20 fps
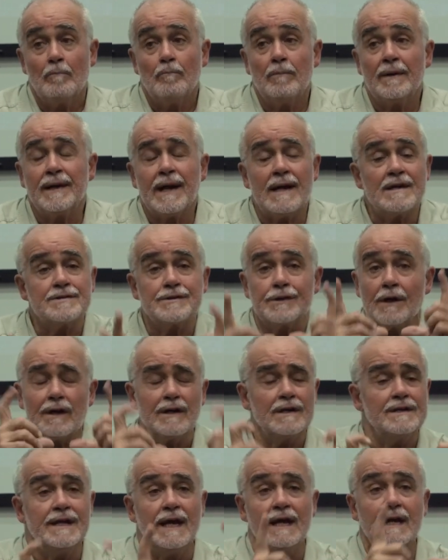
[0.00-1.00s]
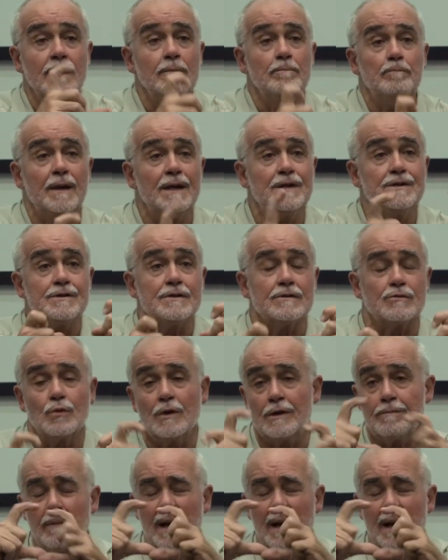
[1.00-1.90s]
But I started taking pictures with